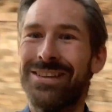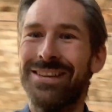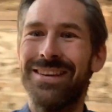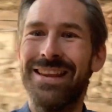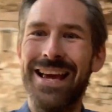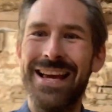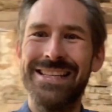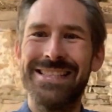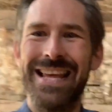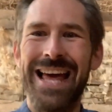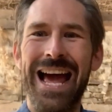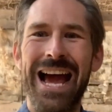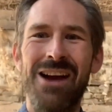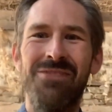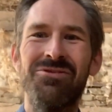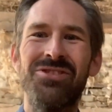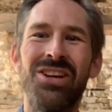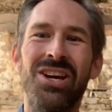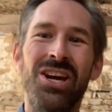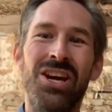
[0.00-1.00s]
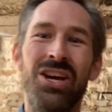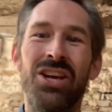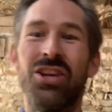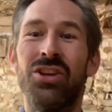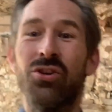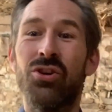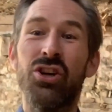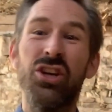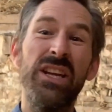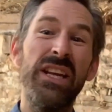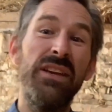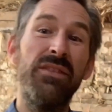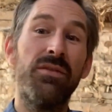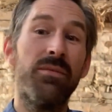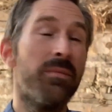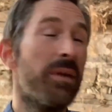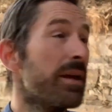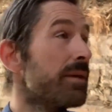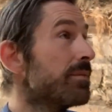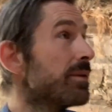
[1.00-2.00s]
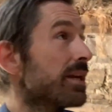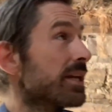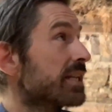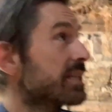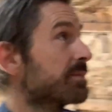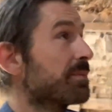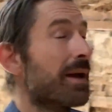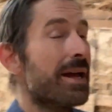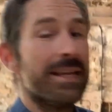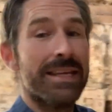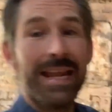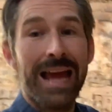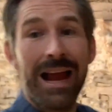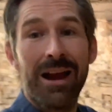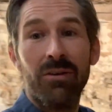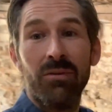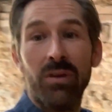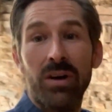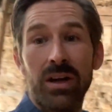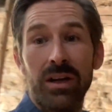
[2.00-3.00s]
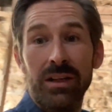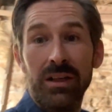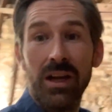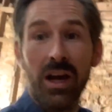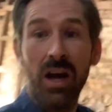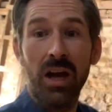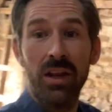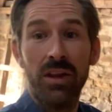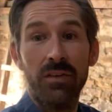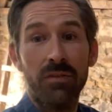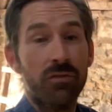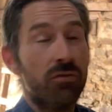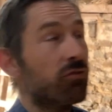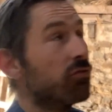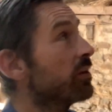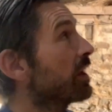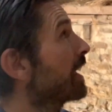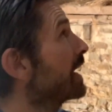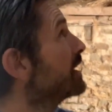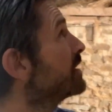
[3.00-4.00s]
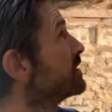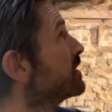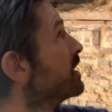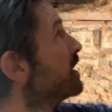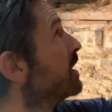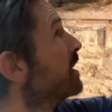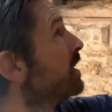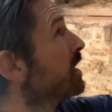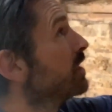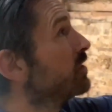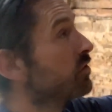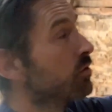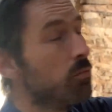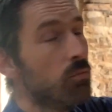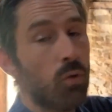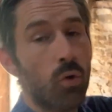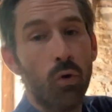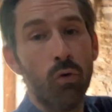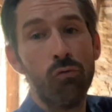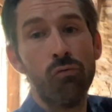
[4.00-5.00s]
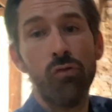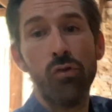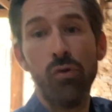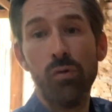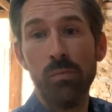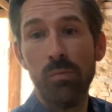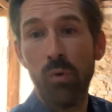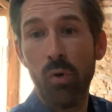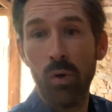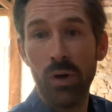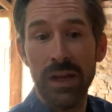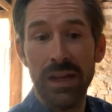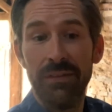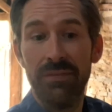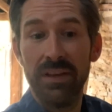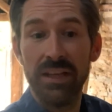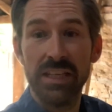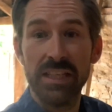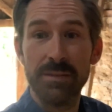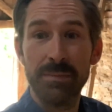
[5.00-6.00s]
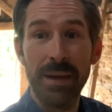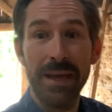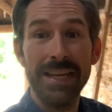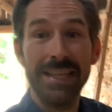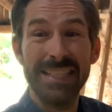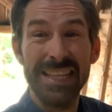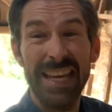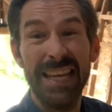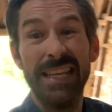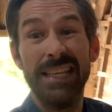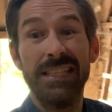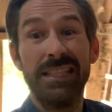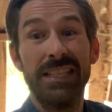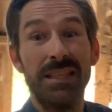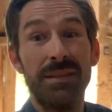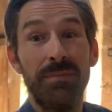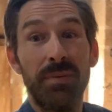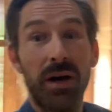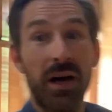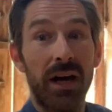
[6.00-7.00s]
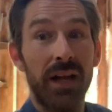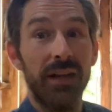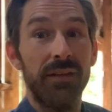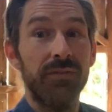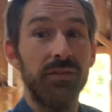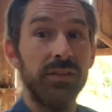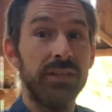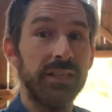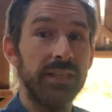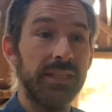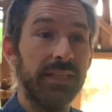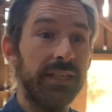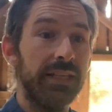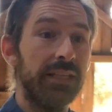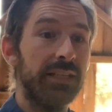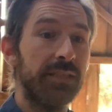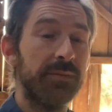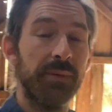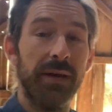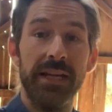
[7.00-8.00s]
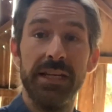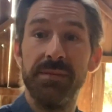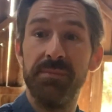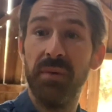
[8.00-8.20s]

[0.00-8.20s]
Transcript: There's the house. You could even maybe expand out and kind of create some more room, more living space into the barn if you didn't need the space.